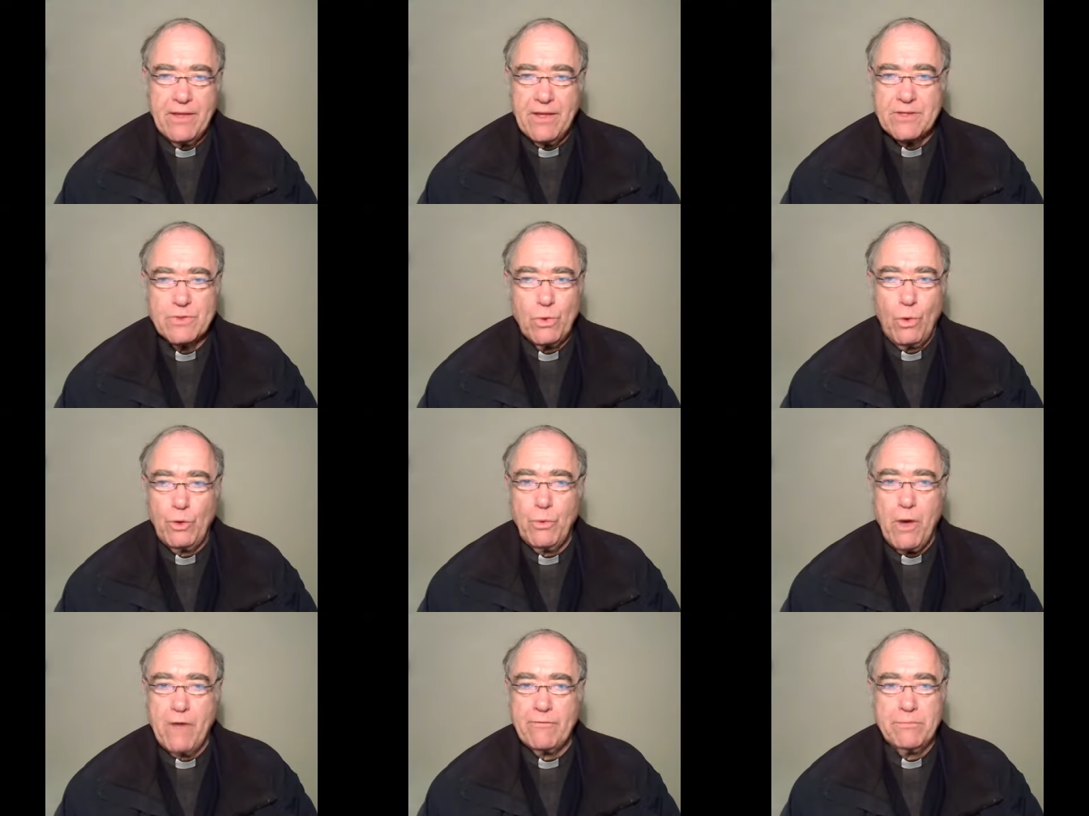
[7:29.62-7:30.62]
has all too
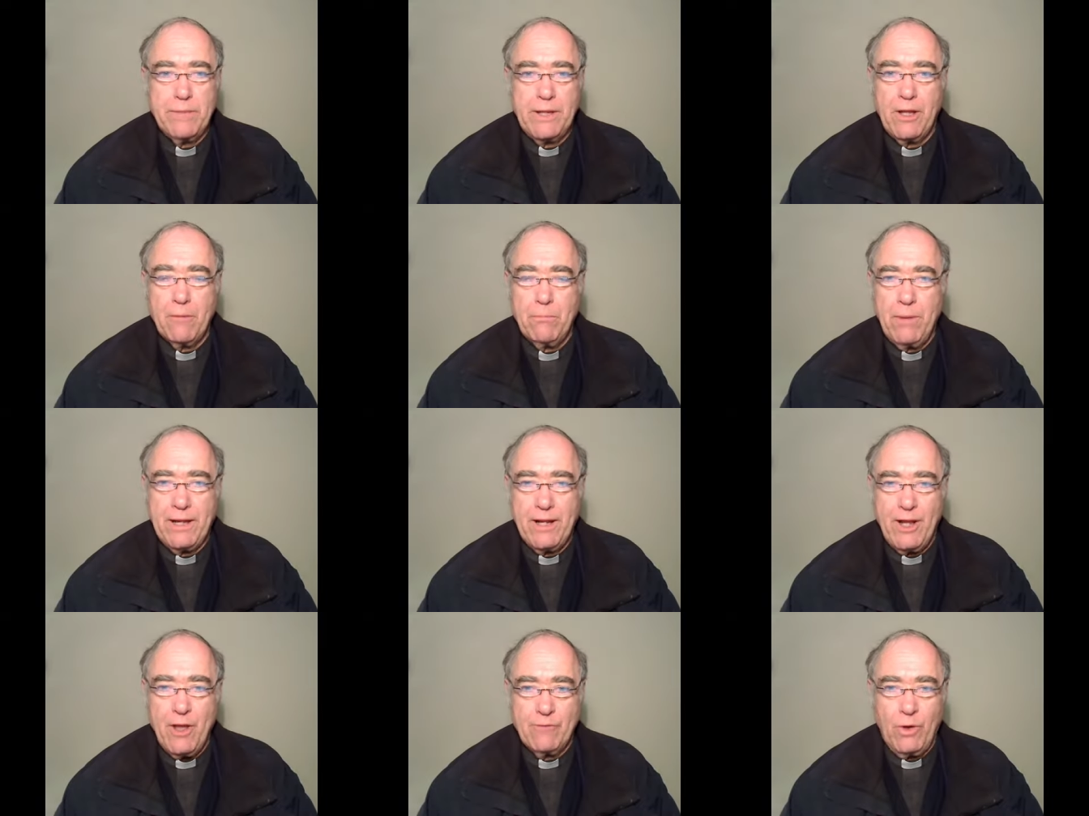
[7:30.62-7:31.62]
often been
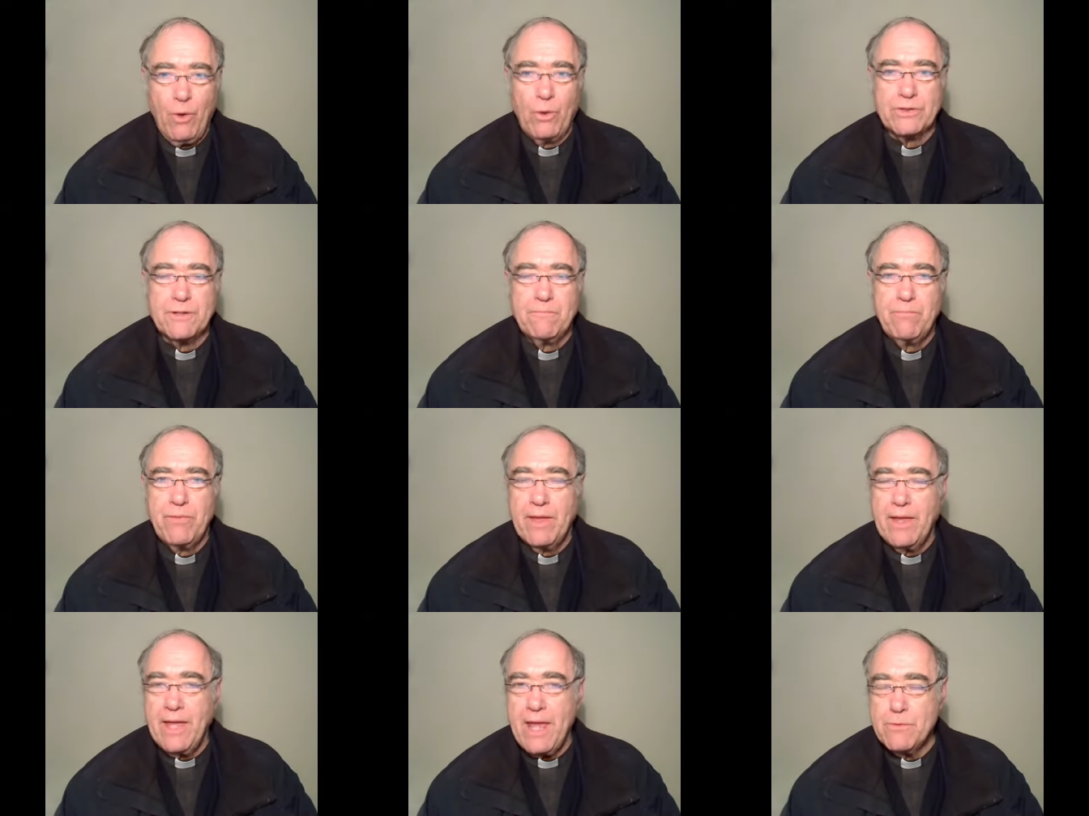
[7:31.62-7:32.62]
completely overlooked.
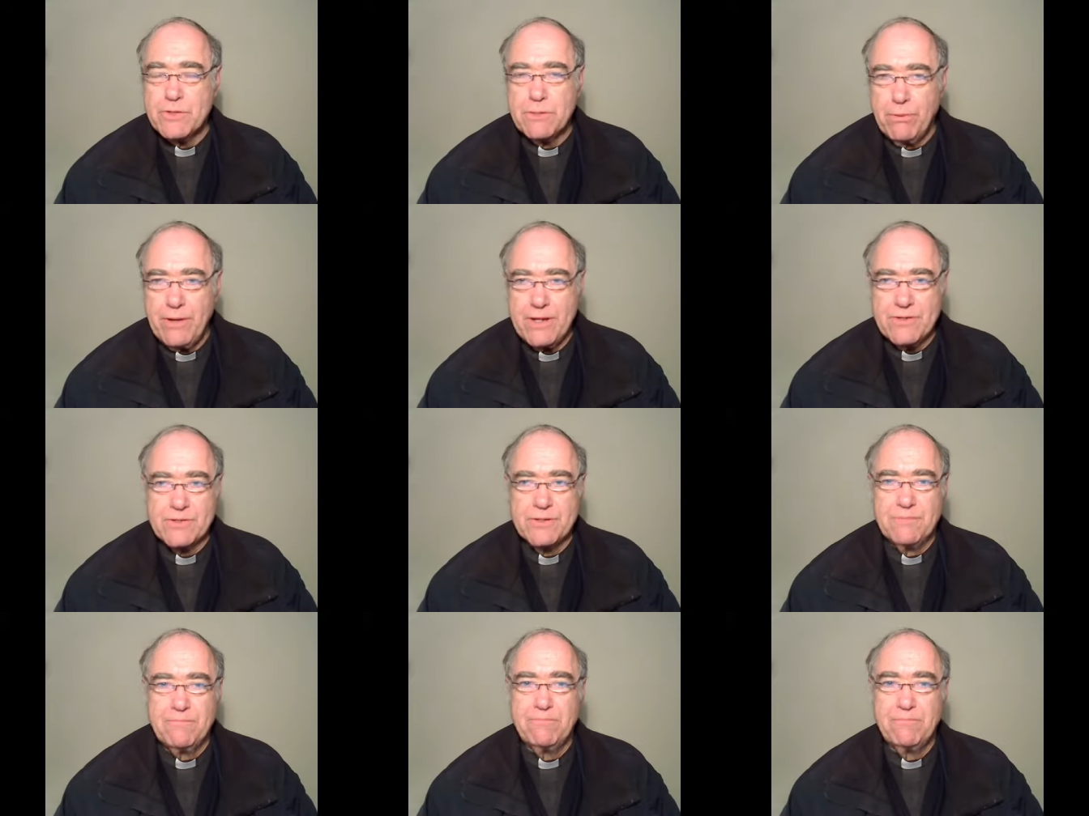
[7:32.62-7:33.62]
He was a priest.
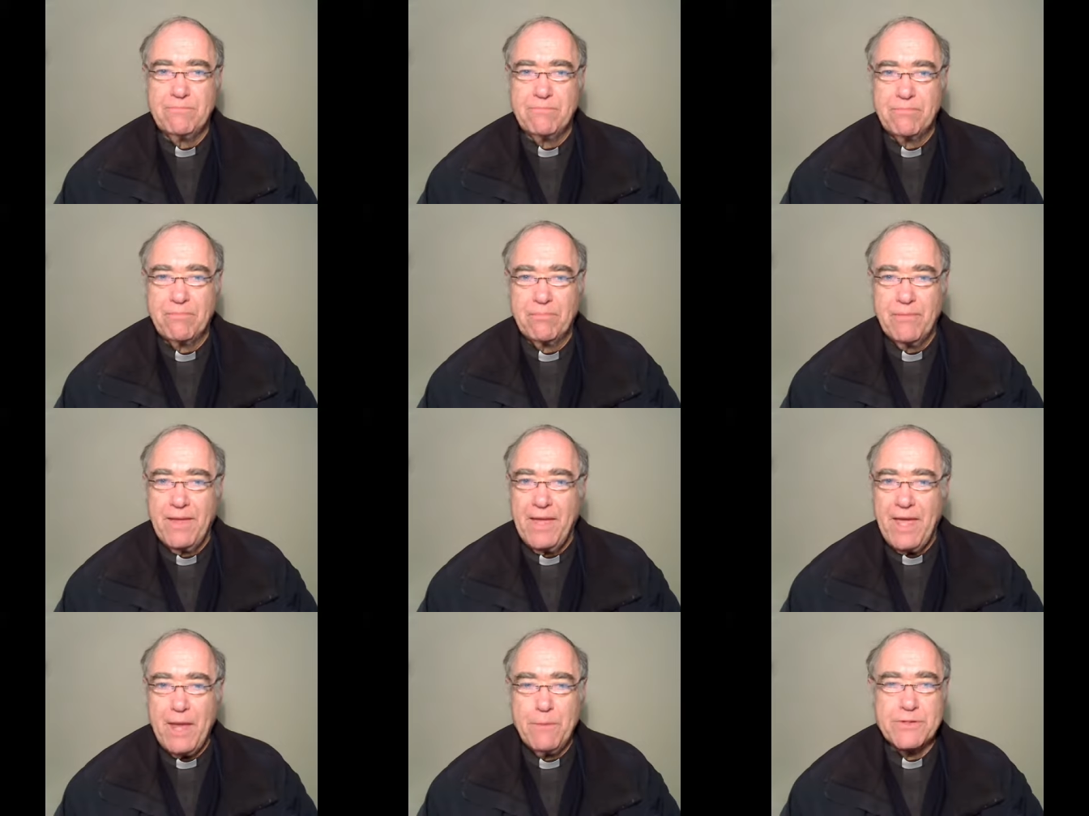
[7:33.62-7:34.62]

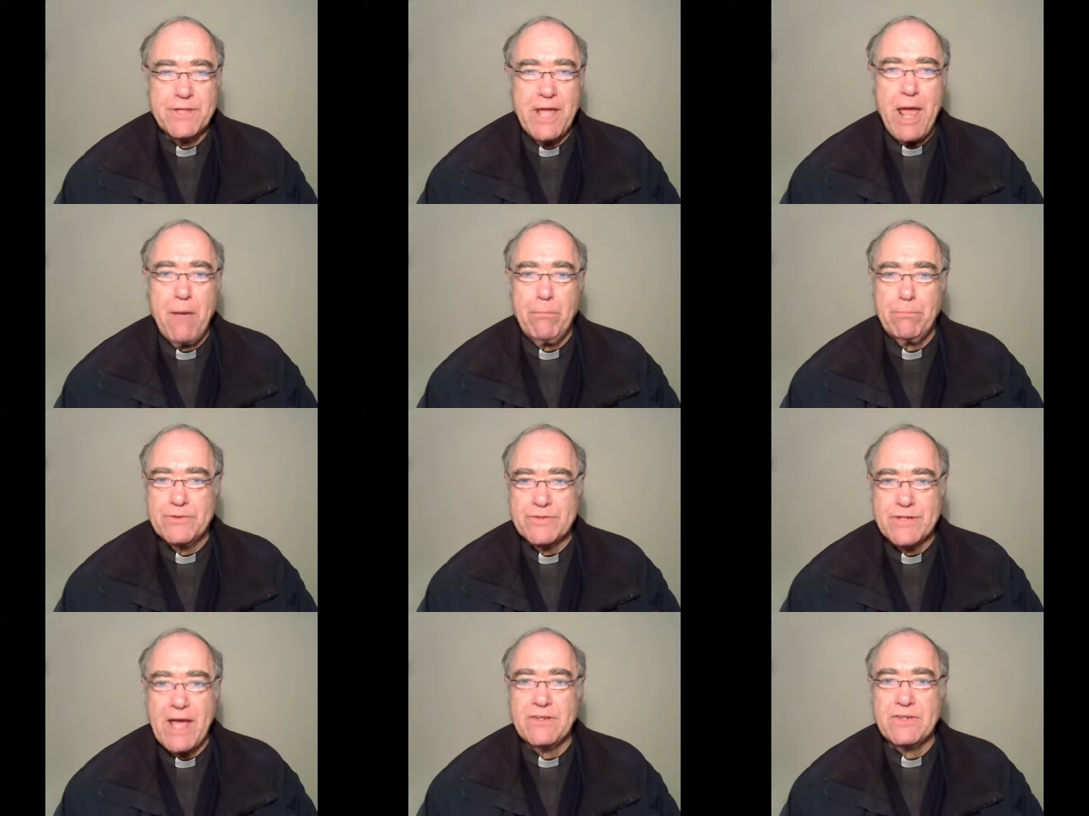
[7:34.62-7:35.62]
He was there
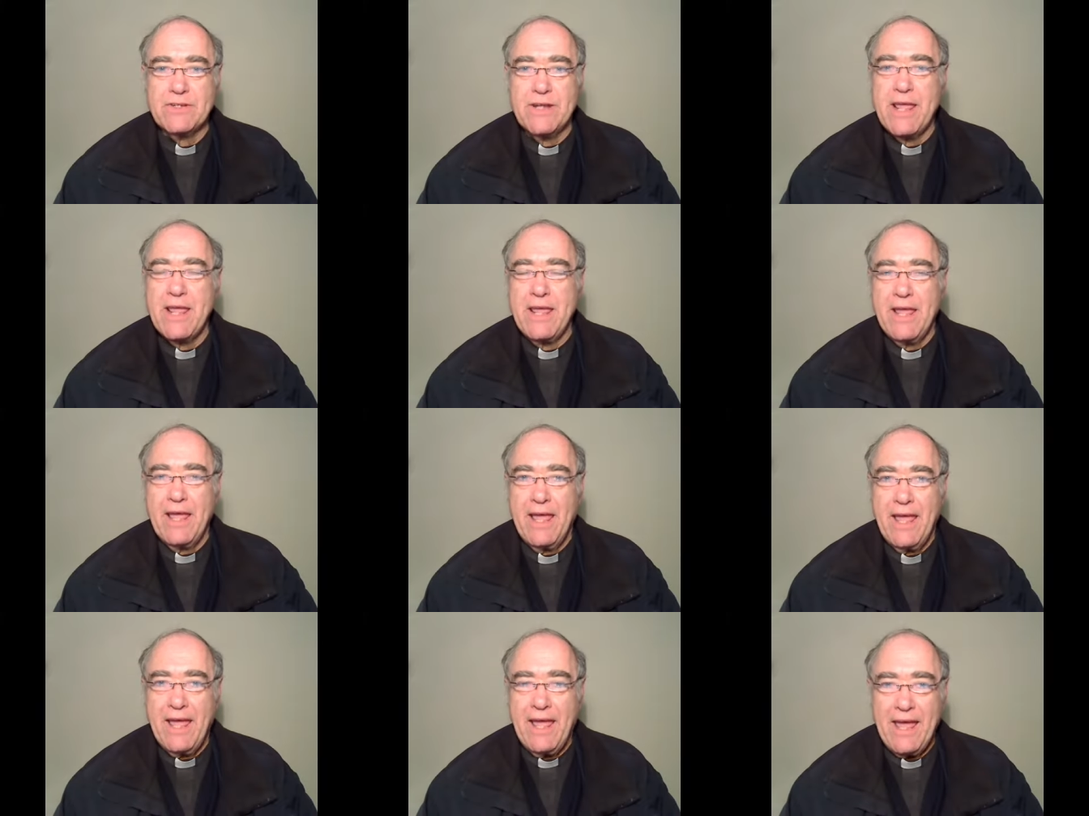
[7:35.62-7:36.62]
precisely
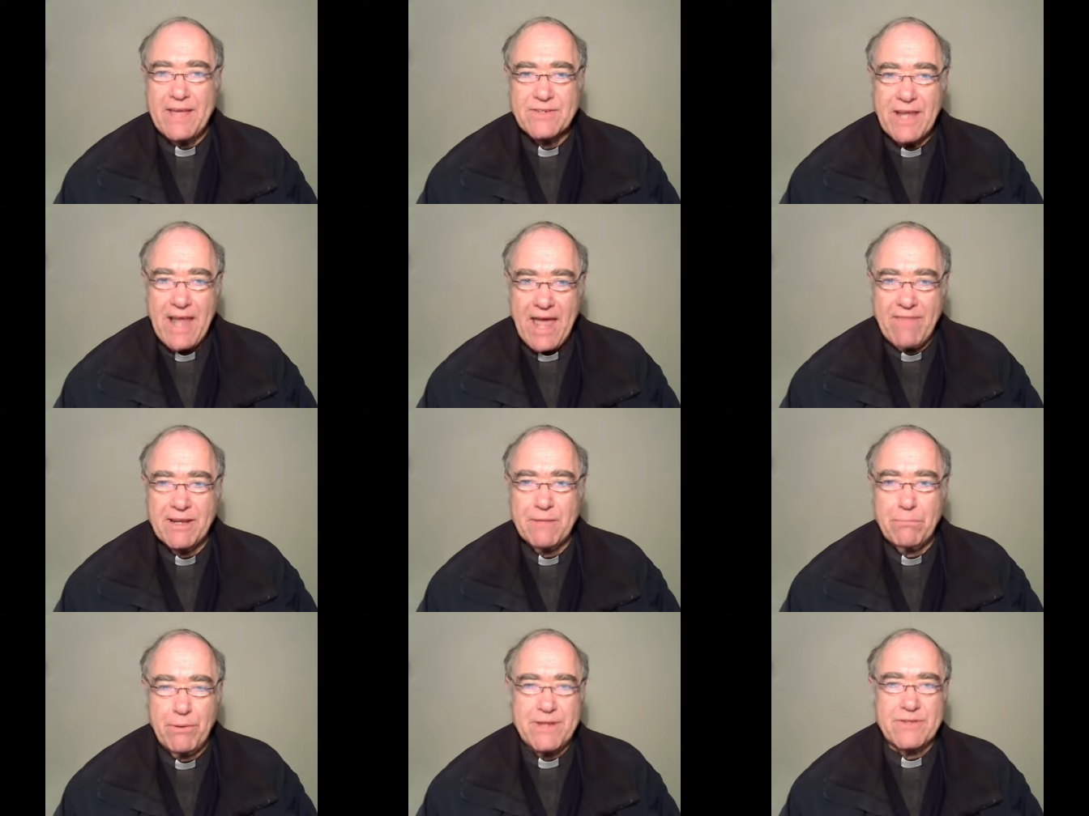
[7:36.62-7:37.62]
as a Catholic
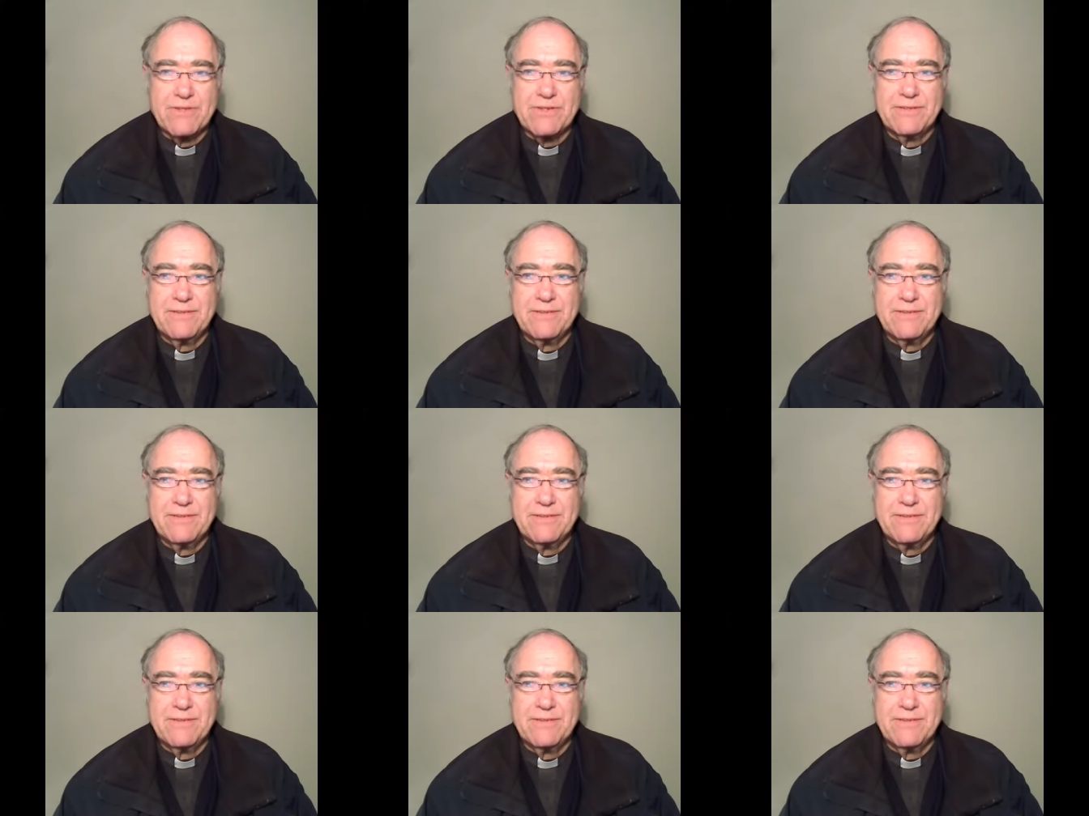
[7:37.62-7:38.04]
priest,